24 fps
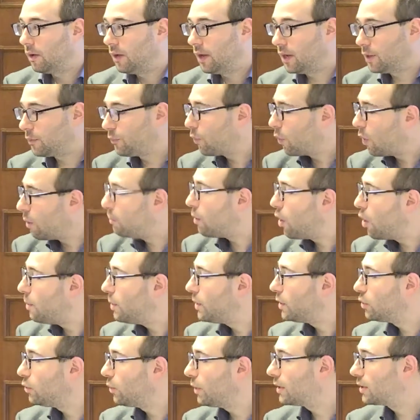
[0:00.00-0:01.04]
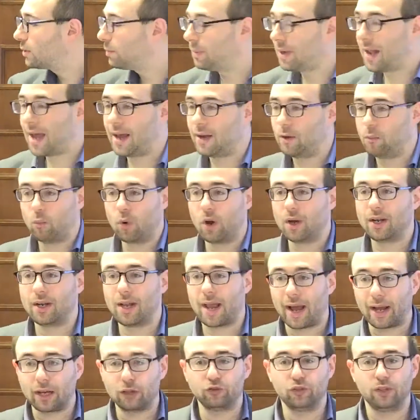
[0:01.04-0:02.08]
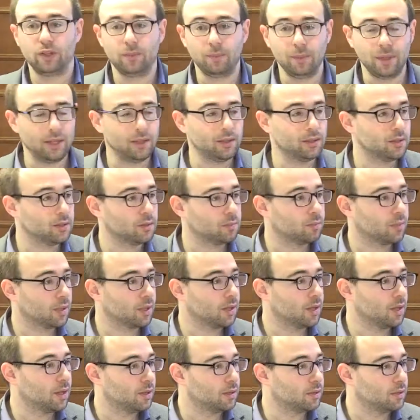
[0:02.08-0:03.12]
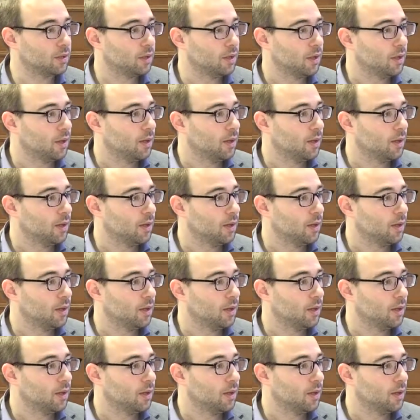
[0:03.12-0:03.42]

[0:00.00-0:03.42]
it for a moment to explain what it actually means, because